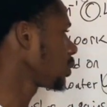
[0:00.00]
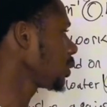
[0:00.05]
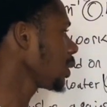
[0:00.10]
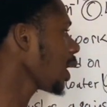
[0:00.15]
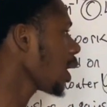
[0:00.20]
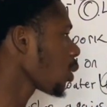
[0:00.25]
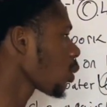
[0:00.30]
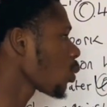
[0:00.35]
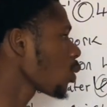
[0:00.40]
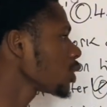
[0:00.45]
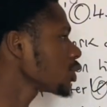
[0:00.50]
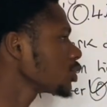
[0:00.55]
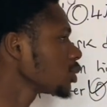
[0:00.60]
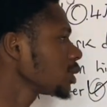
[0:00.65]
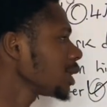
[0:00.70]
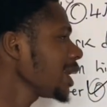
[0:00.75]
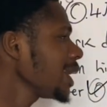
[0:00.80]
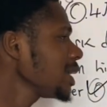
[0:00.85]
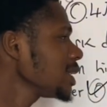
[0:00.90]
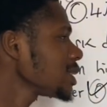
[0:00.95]
Now, question
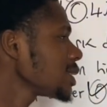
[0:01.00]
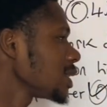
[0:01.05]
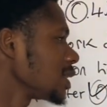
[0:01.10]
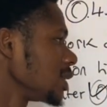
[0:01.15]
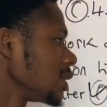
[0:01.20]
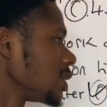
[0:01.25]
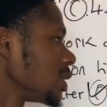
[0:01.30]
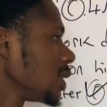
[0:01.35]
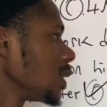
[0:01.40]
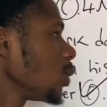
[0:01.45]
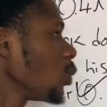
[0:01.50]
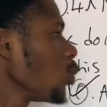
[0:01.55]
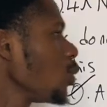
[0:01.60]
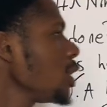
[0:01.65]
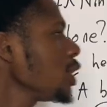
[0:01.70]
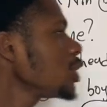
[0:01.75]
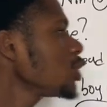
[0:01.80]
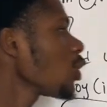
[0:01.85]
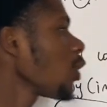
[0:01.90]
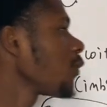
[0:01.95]
A says,
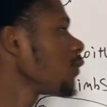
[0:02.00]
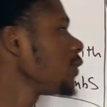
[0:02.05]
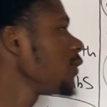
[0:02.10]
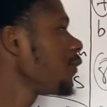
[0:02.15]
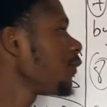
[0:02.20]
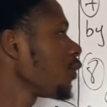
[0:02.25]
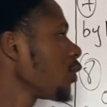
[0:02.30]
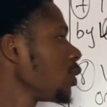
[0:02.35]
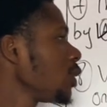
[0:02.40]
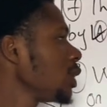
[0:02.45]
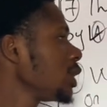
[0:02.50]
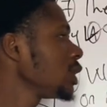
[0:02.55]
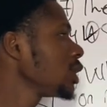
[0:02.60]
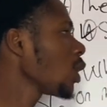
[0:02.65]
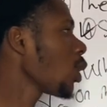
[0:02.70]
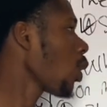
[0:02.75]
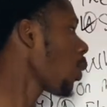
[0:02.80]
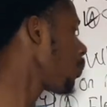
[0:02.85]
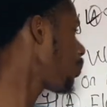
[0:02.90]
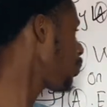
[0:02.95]
which of the following
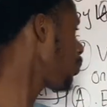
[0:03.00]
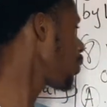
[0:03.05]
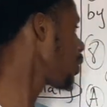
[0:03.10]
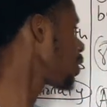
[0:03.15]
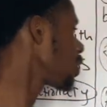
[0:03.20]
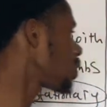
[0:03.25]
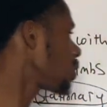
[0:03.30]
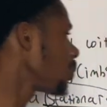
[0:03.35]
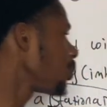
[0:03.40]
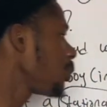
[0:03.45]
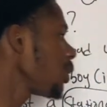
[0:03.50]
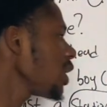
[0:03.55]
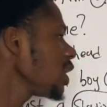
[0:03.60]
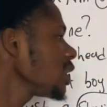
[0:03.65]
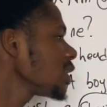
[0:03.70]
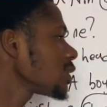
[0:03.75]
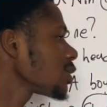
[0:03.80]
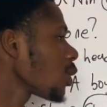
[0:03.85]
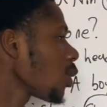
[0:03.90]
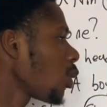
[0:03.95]
operates
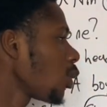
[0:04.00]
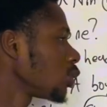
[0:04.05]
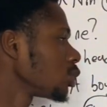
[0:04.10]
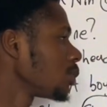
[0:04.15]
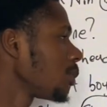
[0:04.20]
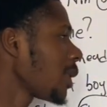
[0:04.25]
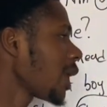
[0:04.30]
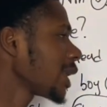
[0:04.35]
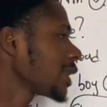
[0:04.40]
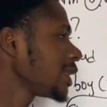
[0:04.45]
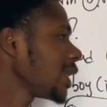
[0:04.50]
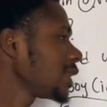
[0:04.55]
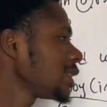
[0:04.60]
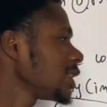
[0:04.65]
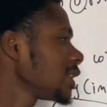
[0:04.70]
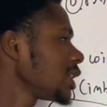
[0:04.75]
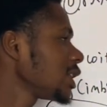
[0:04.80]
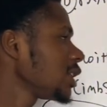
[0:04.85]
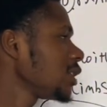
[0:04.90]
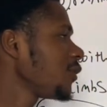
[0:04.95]
based on
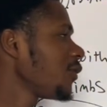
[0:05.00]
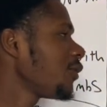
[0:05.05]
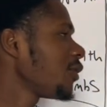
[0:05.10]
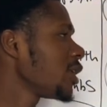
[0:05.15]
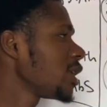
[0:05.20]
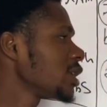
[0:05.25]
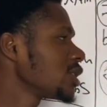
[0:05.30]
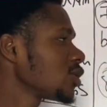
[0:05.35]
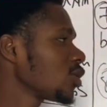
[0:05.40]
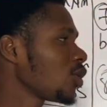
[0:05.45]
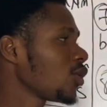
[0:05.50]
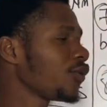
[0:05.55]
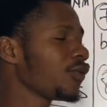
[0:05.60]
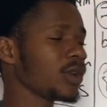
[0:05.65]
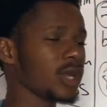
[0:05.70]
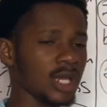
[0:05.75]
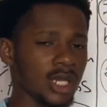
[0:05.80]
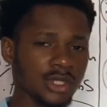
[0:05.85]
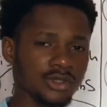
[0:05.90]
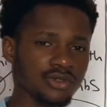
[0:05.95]
magnetic effects of
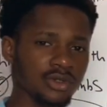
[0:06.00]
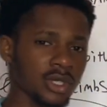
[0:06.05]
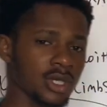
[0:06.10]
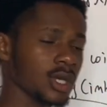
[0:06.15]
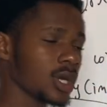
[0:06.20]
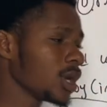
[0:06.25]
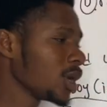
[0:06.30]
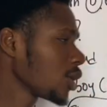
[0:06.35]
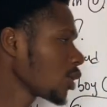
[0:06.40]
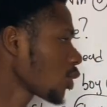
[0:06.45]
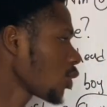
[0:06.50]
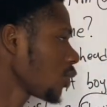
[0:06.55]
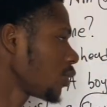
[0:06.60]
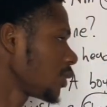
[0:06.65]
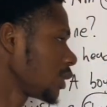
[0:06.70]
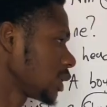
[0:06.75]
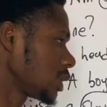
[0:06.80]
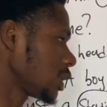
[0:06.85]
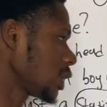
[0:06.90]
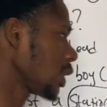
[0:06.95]
electric
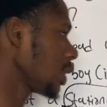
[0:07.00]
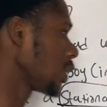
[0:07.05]
currents?